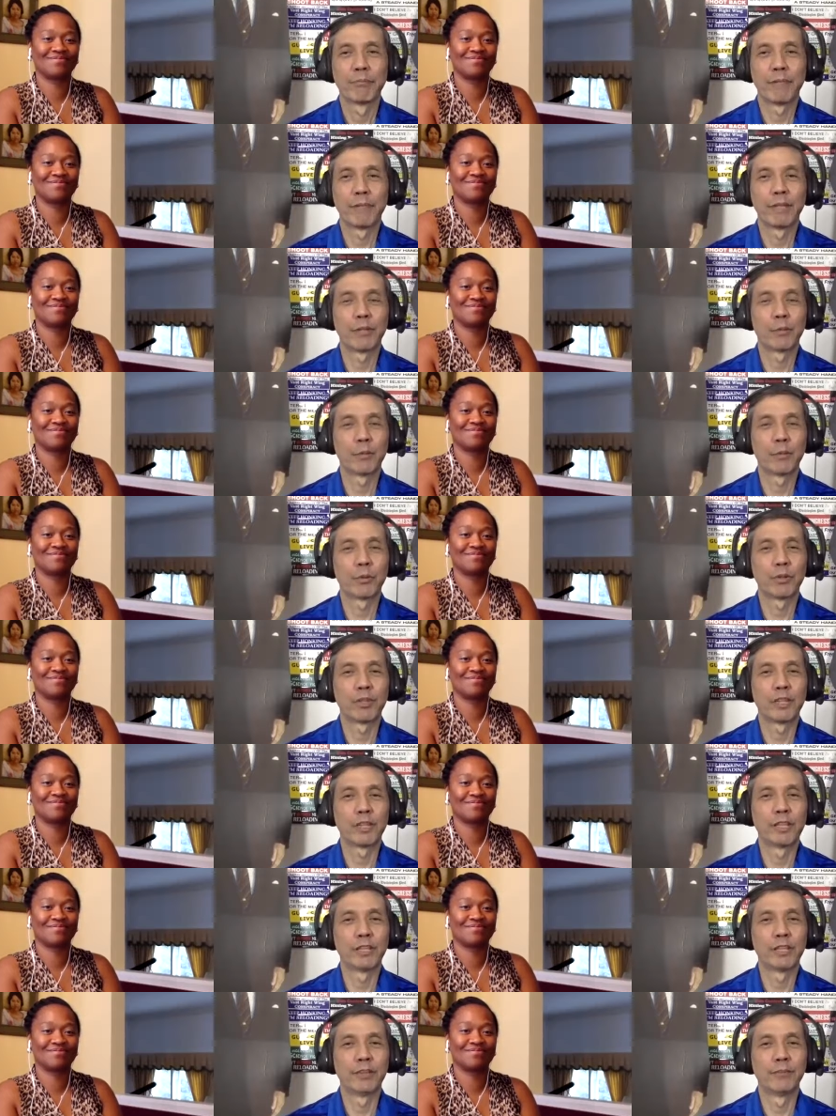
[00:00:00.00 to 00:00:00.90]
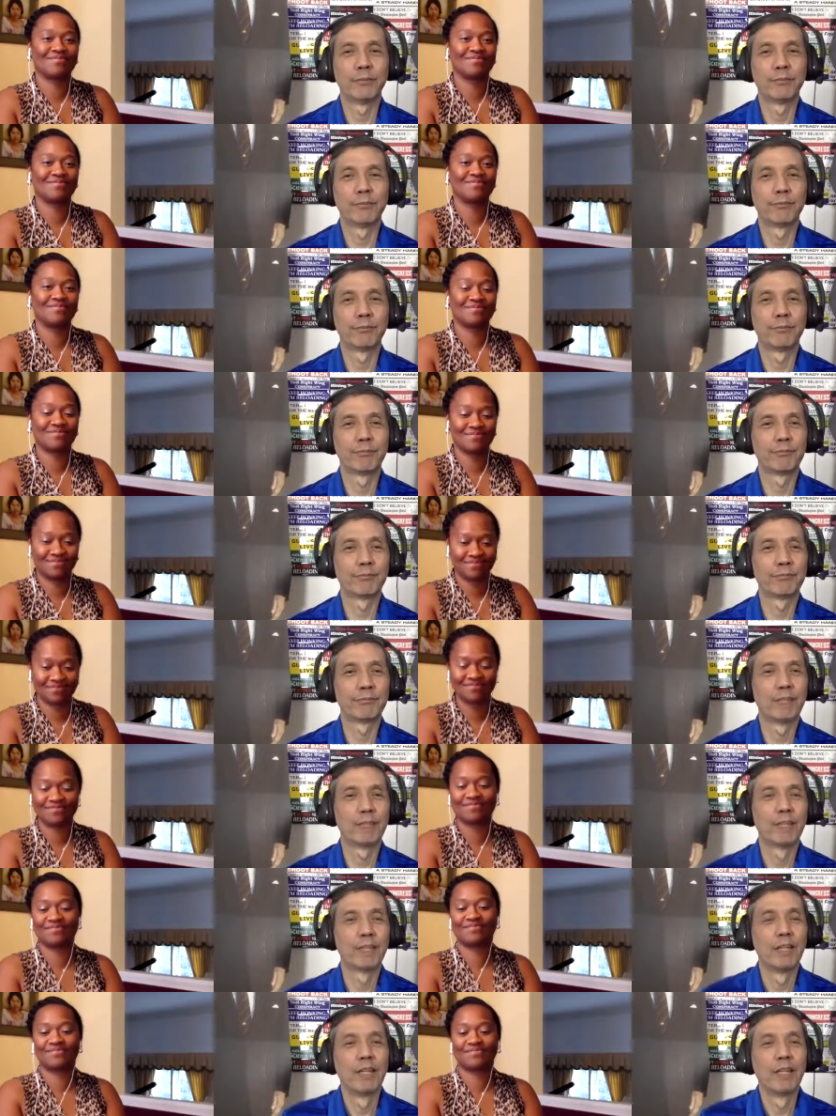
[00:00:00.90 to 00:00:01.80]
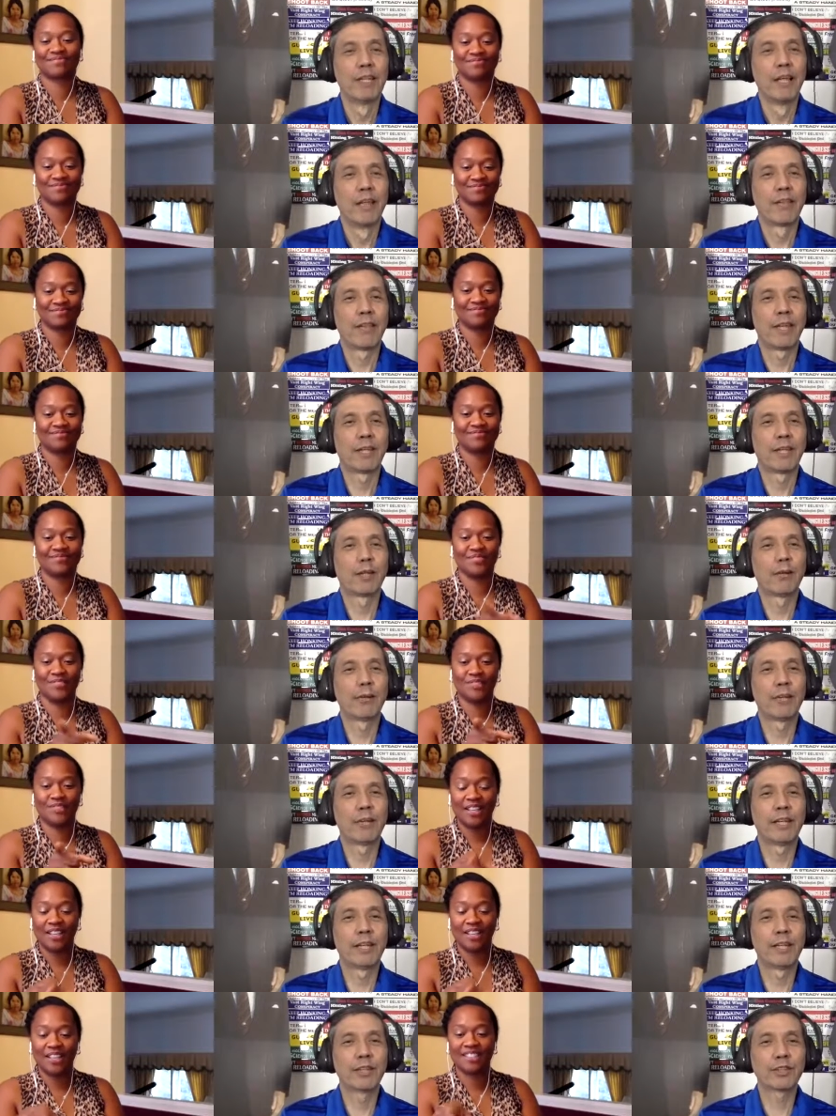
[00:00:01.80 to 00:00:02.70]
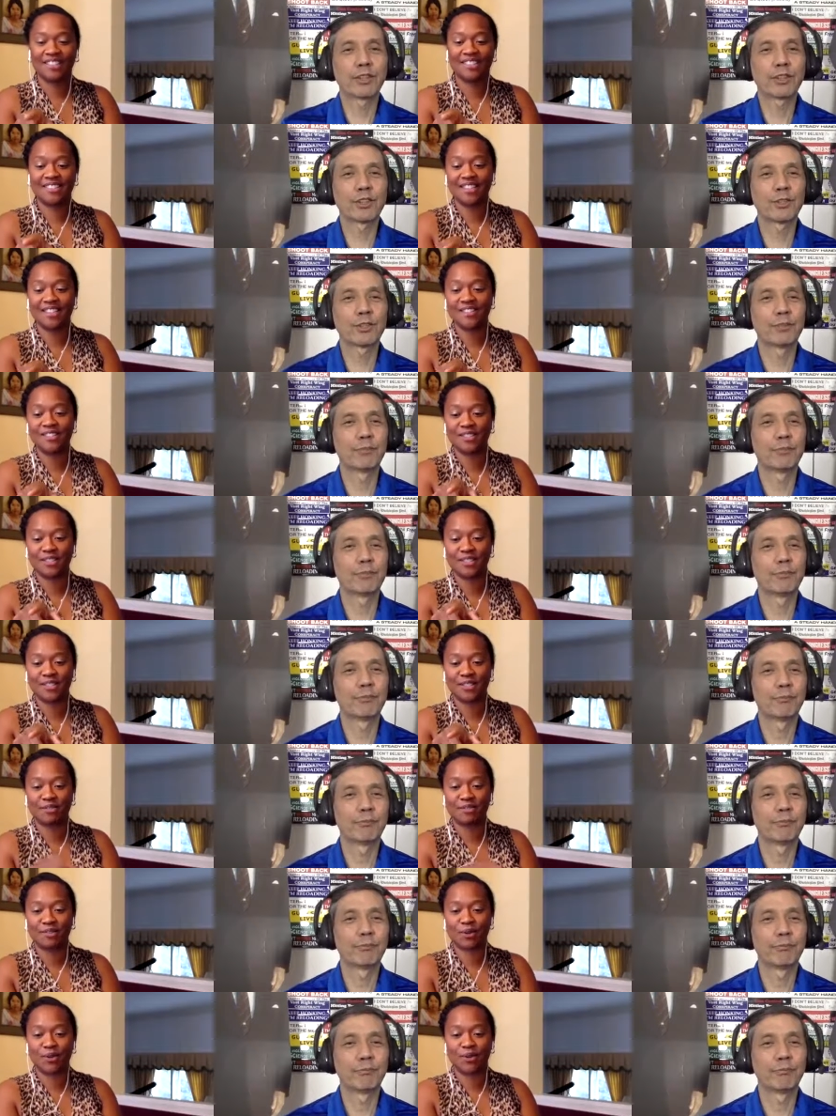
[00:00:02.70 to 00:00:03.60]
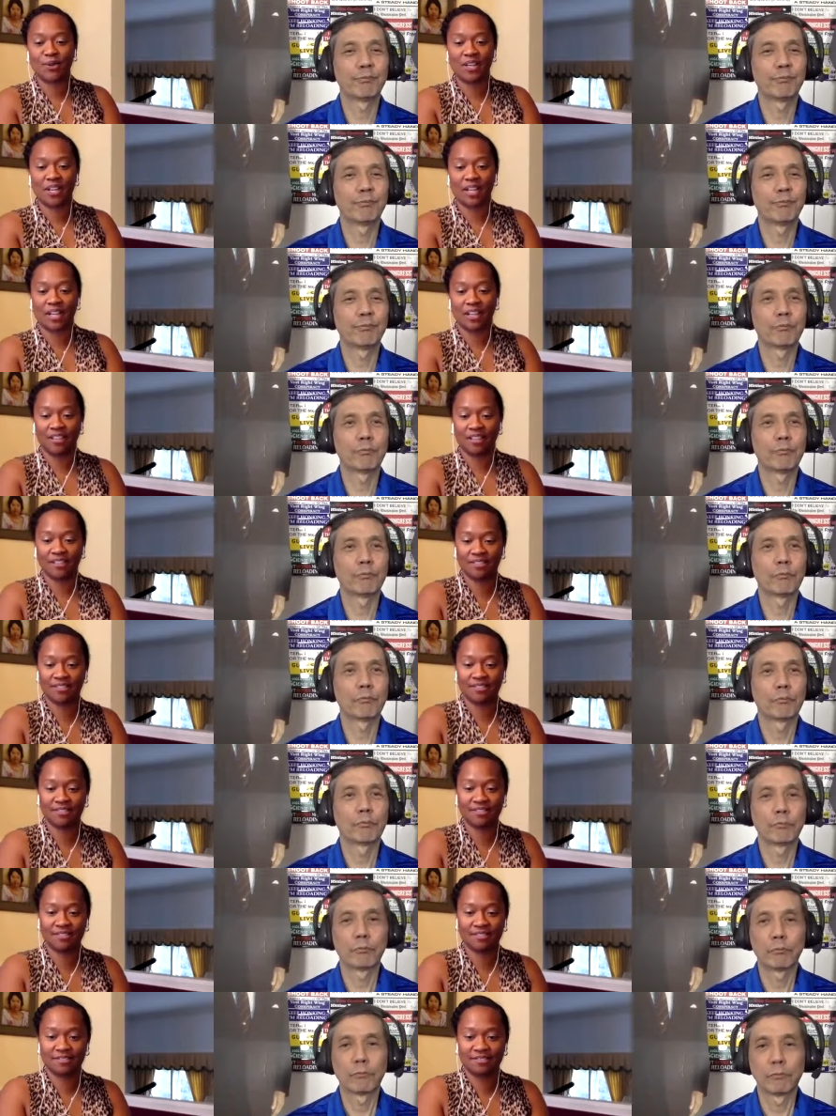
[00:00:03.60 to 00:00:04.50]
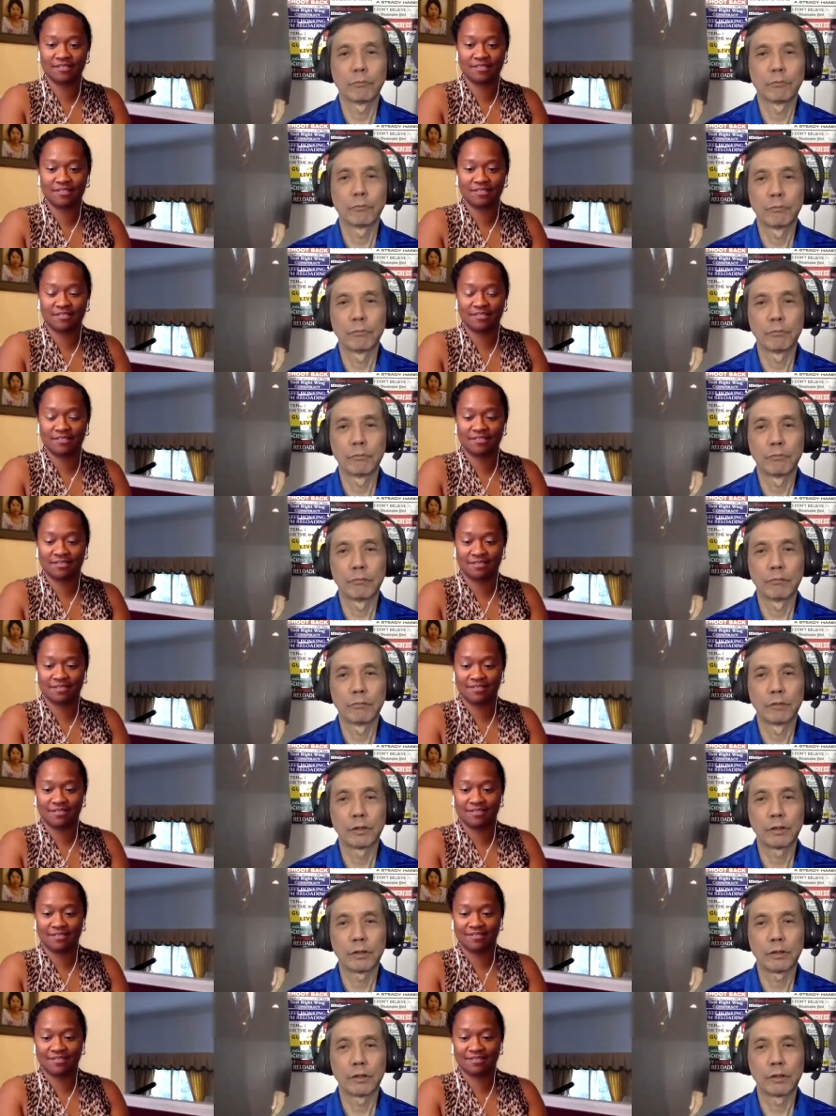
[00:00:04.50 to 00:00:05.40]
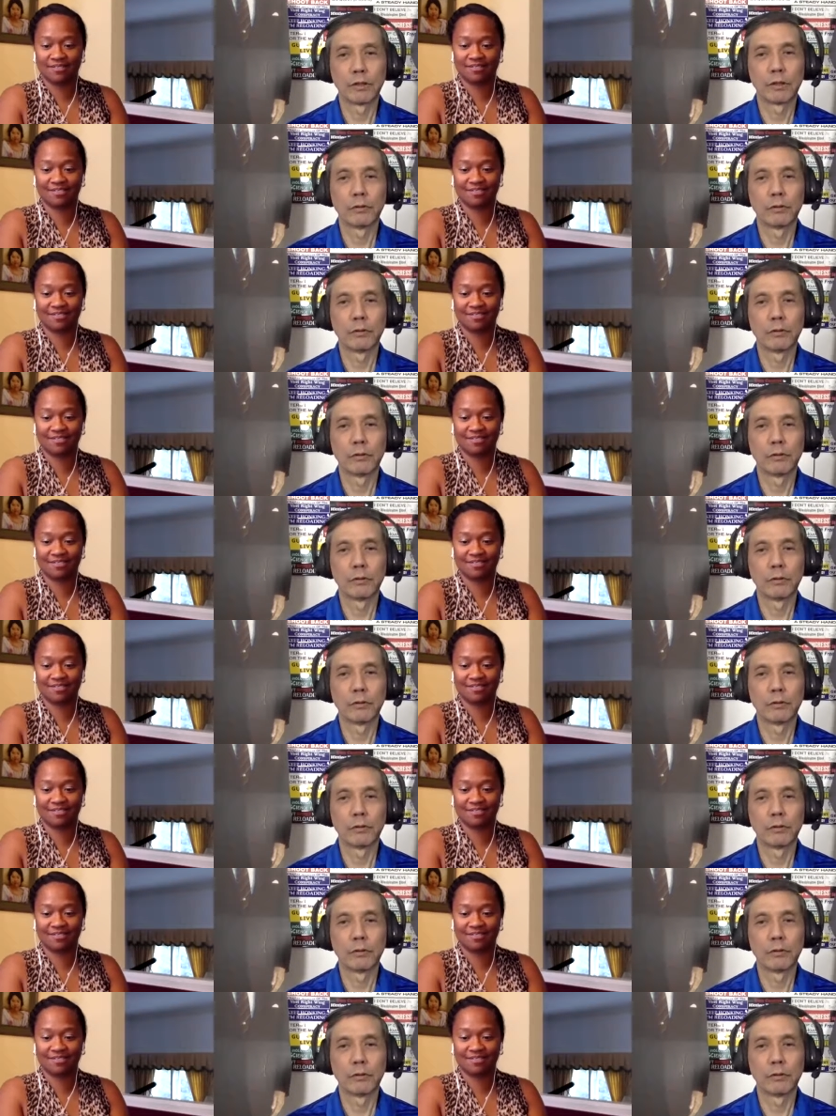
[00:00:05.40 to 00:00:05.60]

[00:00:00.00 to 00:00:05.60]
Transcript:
Speaker 1: And we're done. Thank you, Liz.
Speaker 2: Says it's still recording. Yeah.